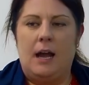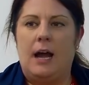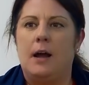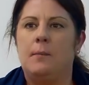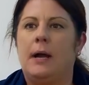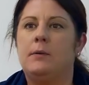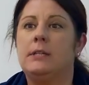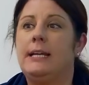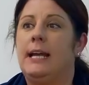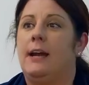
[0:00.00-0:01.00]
I would like